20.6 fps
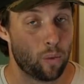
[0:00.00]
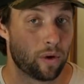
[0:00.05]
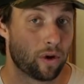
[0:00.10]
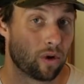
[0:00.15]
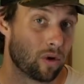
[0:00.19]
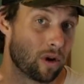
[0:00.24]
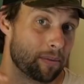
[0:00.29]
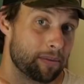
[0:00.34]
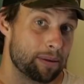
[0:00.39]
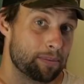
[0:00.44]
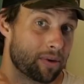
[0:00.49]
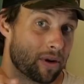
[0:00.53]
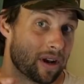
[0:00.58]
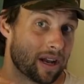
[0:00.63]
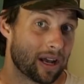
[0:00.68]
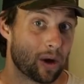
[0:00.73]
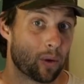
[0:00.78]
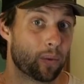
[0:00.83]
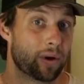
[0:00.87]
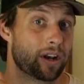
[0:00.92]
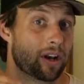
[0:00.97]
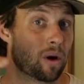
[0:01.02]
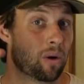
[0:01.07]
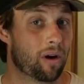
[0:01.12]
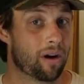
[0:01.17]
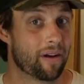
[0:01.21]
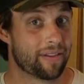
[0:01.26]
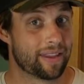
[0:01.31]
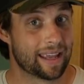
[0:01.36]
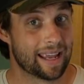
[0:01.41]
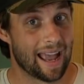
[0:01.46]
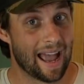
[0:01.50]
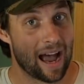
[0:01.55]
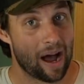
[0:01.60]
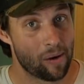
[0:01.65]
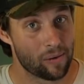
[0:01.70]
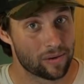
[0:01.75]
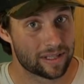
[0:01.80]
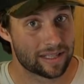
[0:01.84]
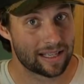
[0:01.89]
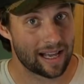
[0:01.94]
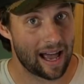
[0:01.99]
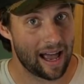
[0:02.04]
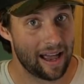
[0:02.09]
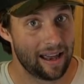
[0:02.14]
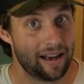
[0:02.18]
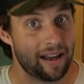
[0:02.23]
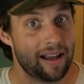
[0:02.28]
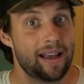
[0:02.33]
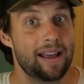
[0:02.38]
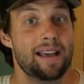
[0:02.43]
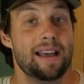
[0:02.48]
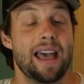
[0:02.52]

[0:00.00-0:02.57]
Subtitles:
We're going to be putting a window on the outside,